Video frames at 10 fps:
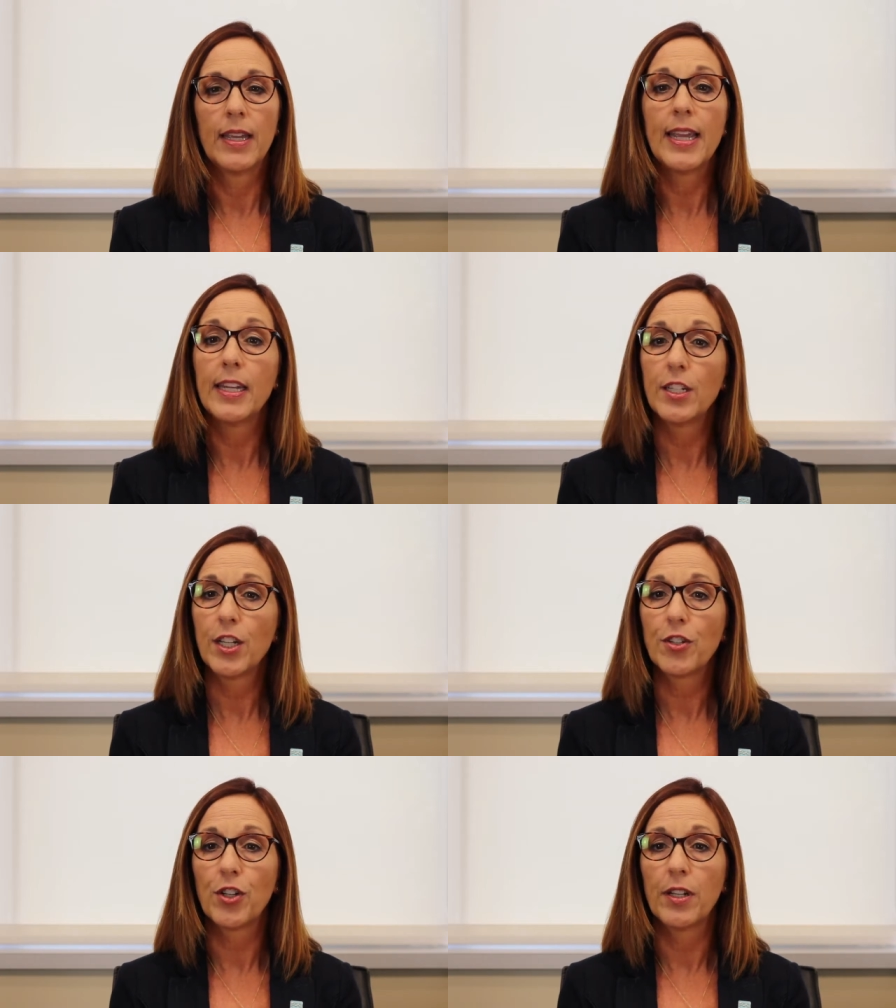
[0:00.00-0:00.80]
In
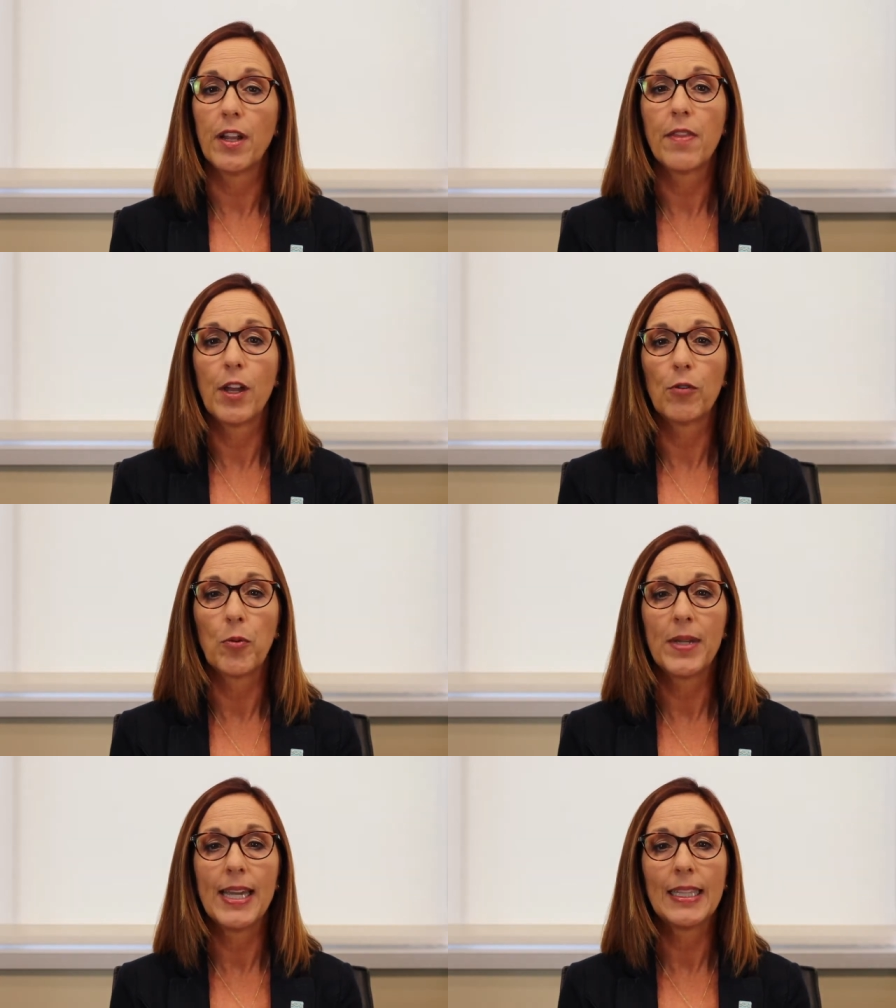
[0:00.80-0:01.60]
addition, there
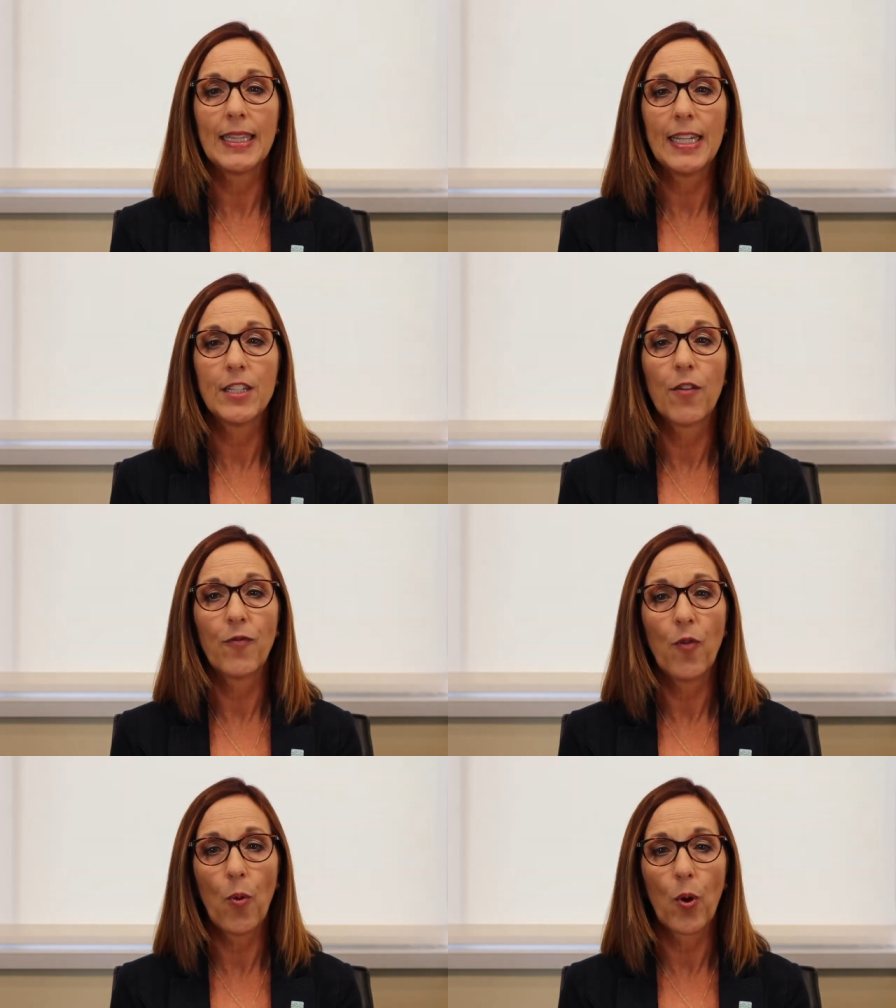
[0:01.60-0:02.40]
will be at least
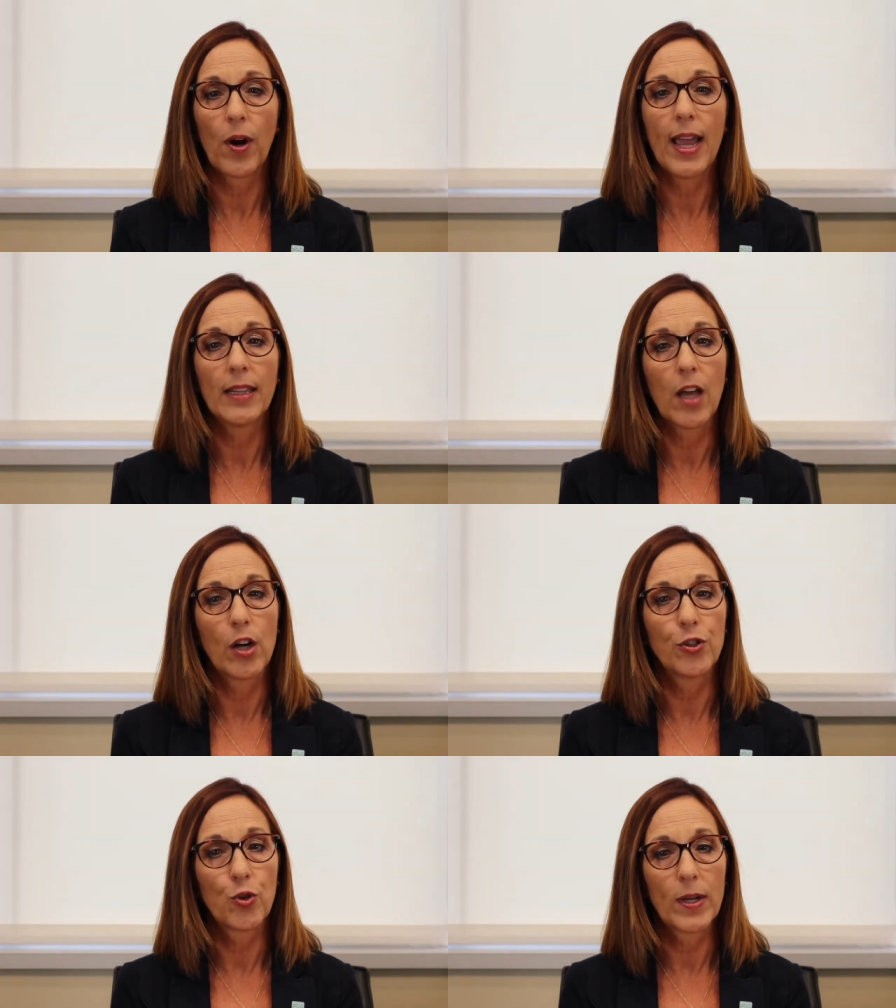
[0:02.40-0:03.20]
four
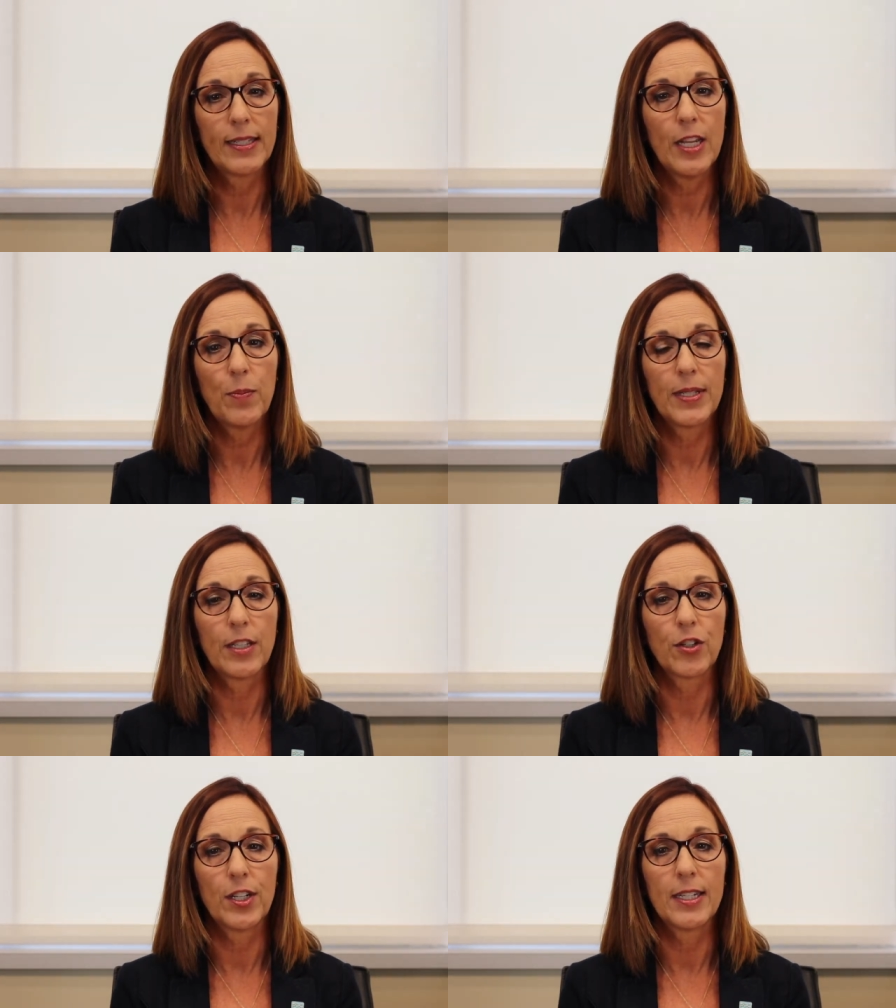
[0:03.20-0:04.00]
at-large trustee
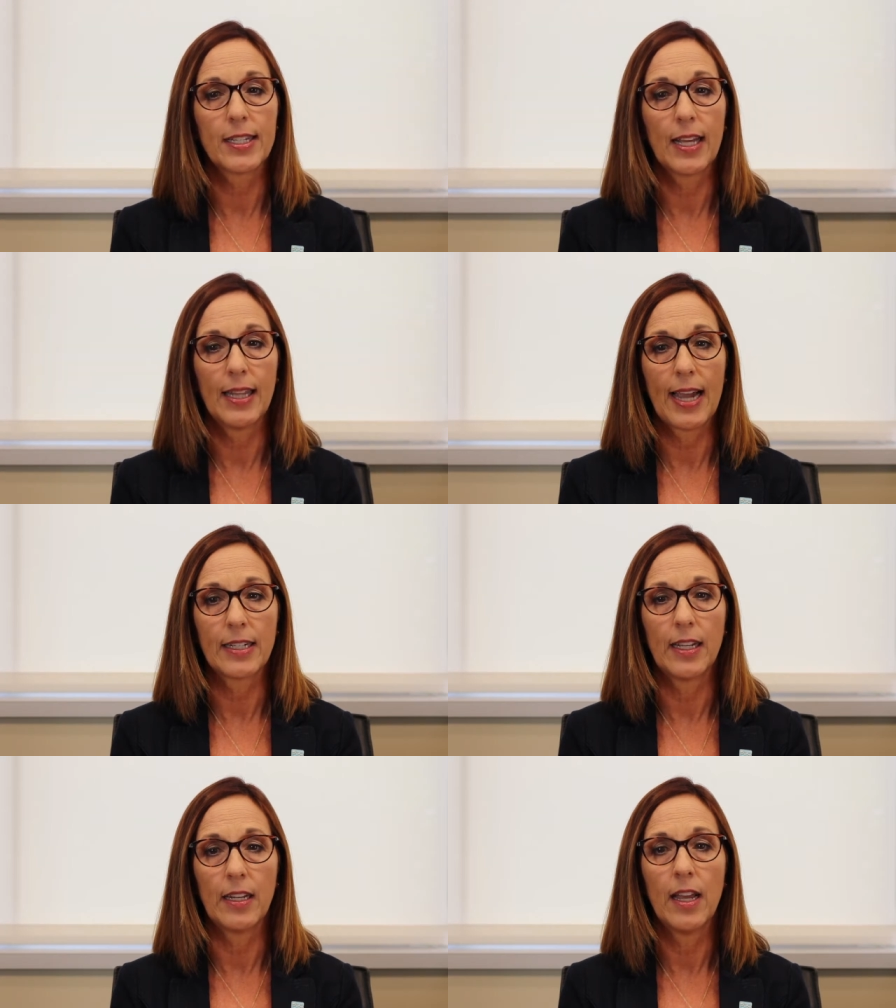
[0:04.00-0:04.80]
positions
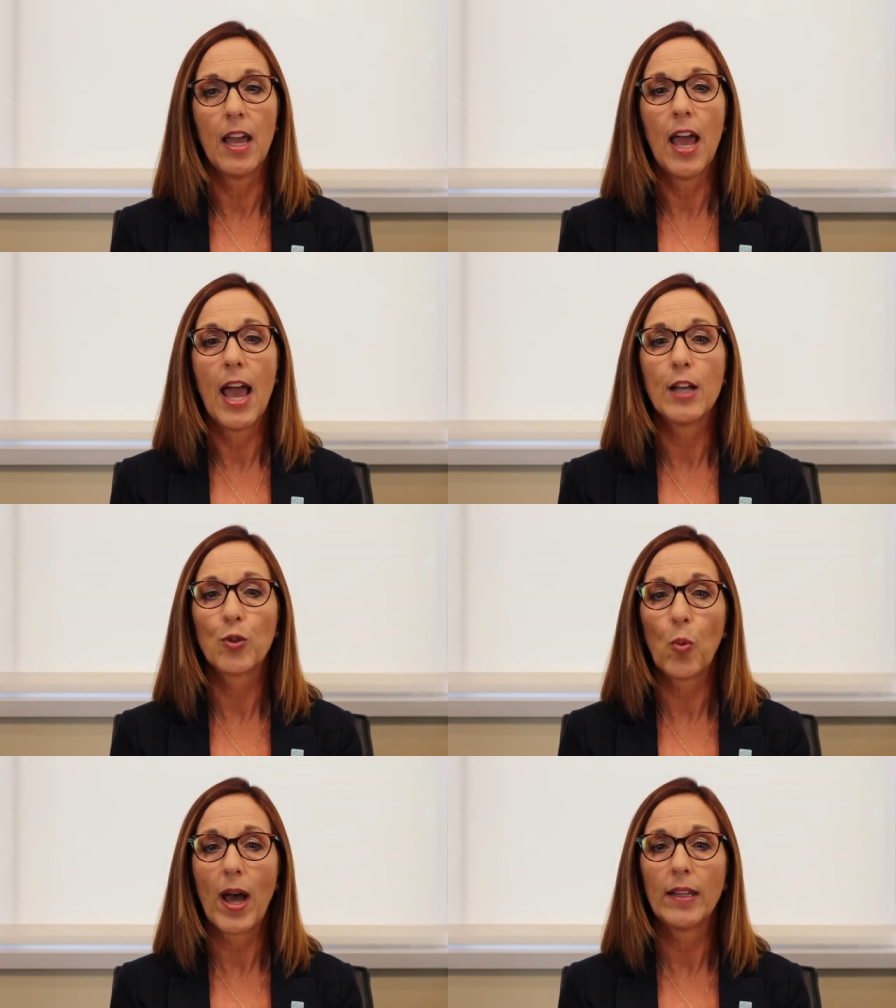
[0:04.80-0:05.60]
elected,
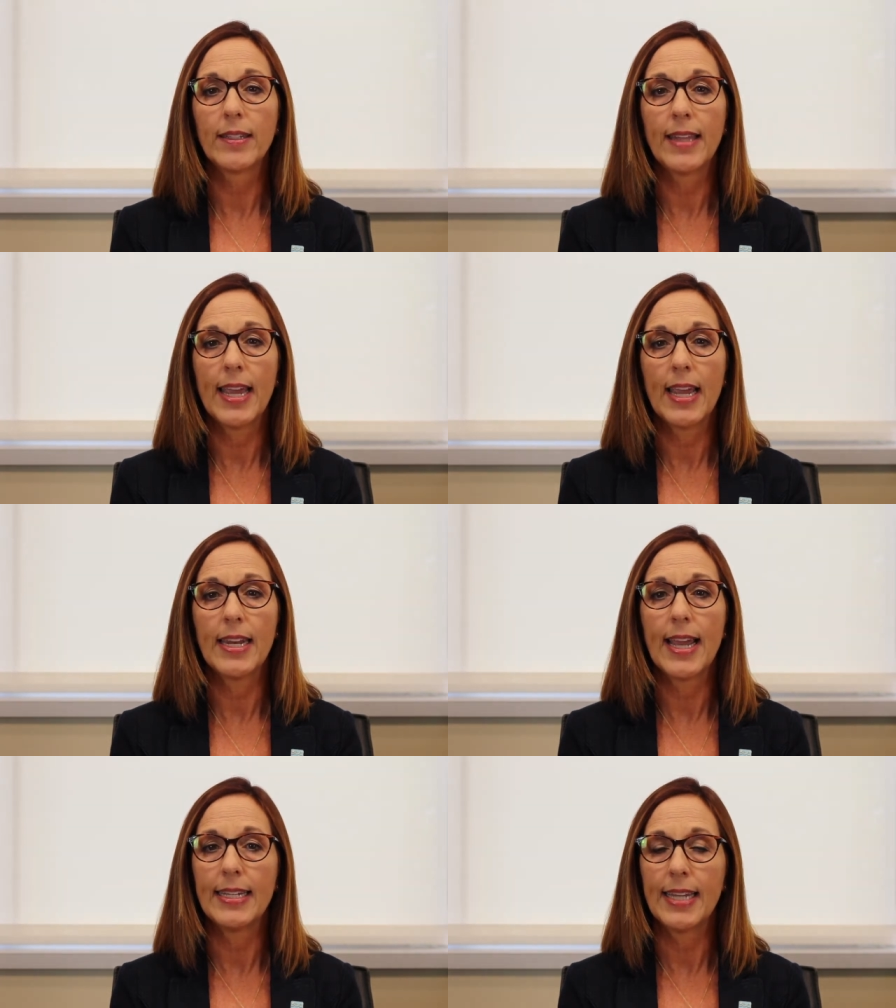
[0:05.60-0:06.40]
as well as the
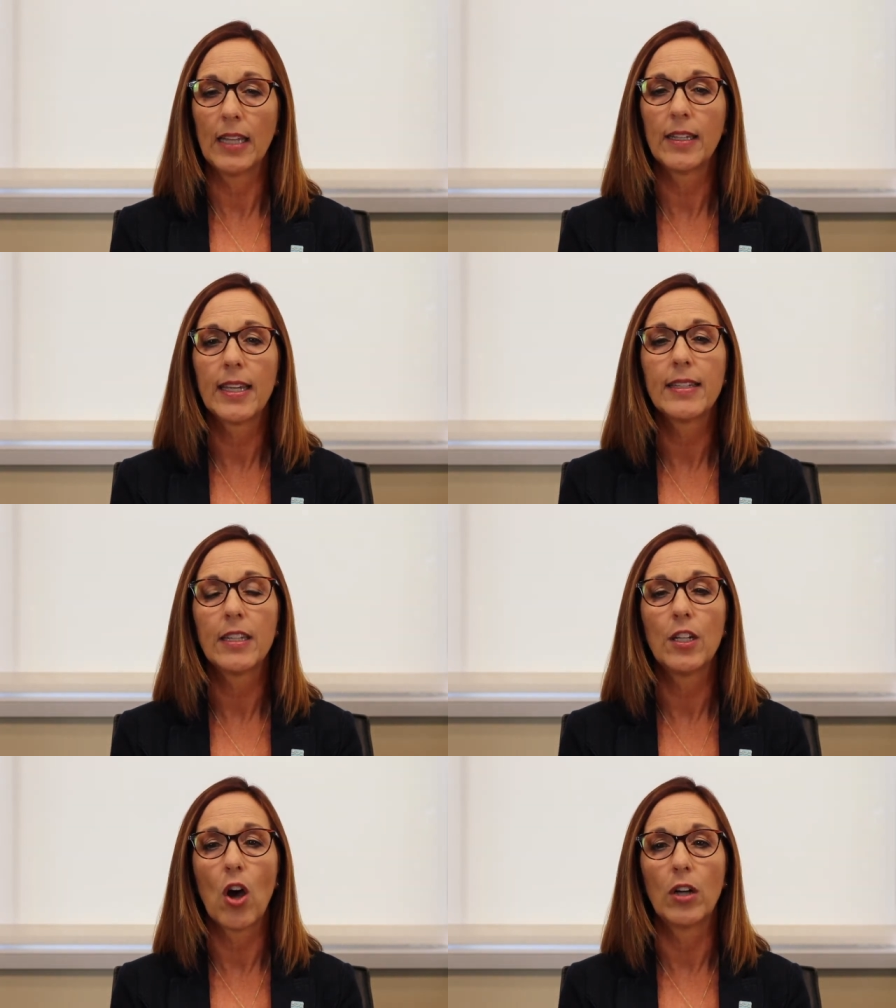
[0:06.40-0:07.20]
ADA delegates
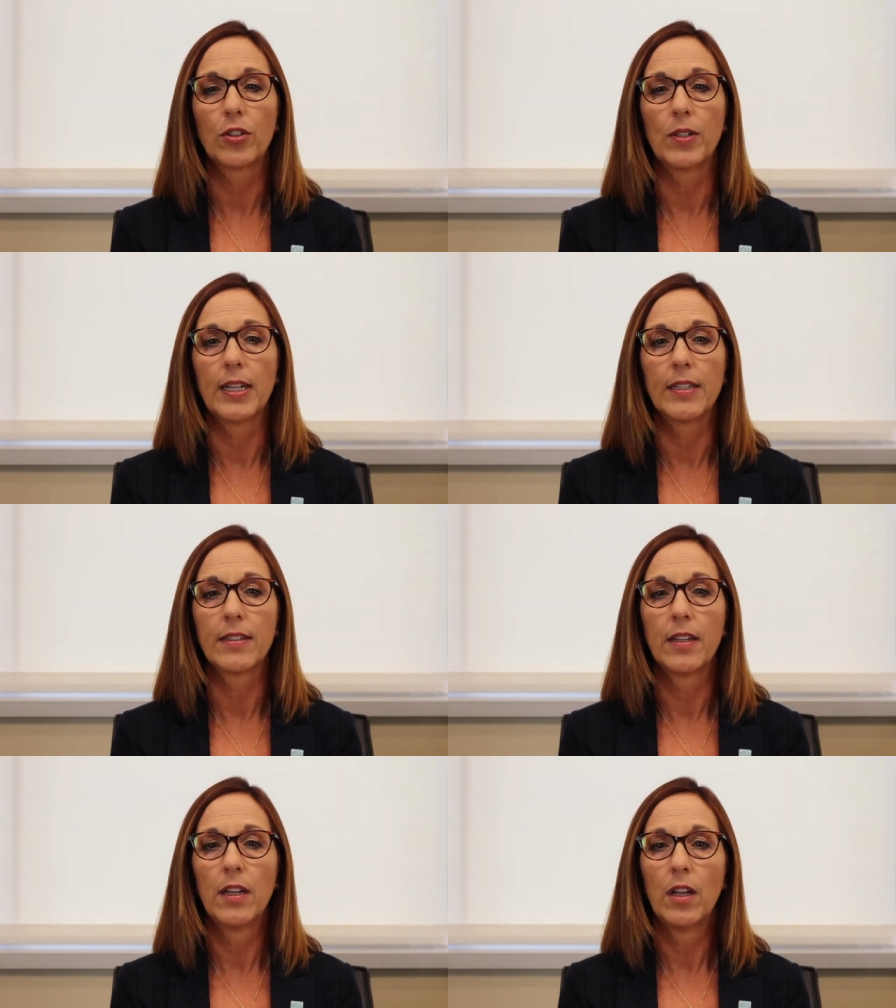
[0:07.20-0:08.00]
and
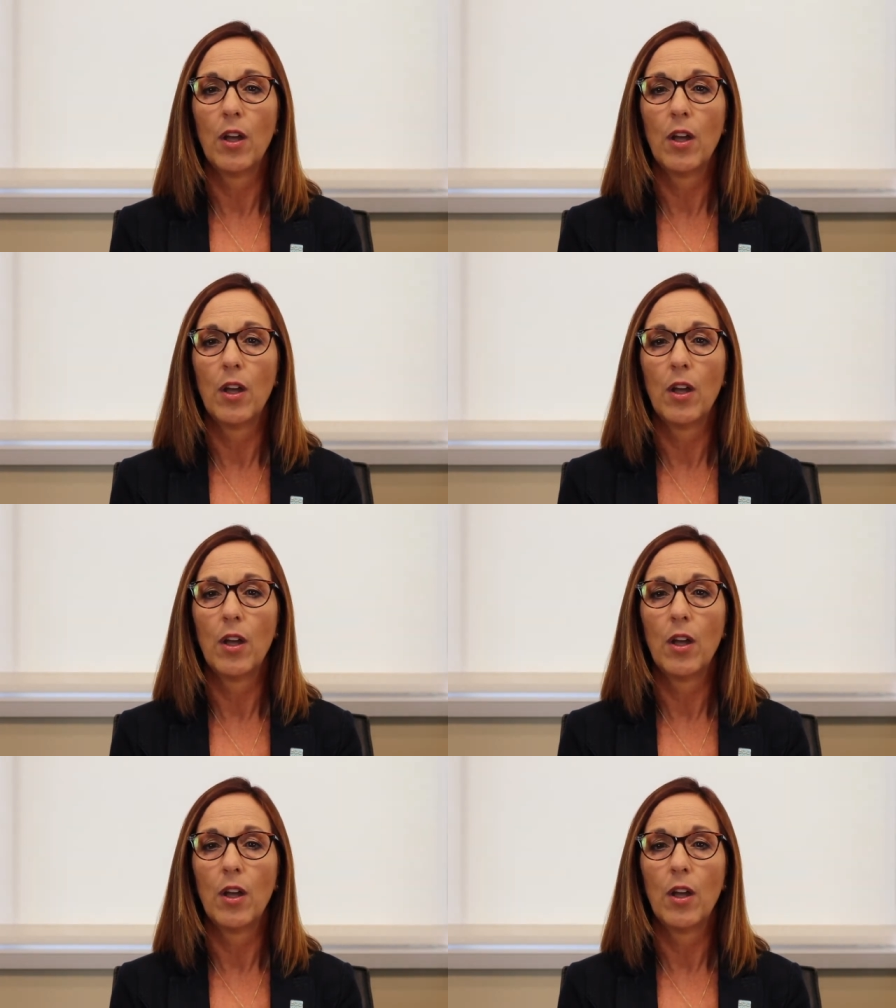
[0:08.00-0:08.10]
alternates.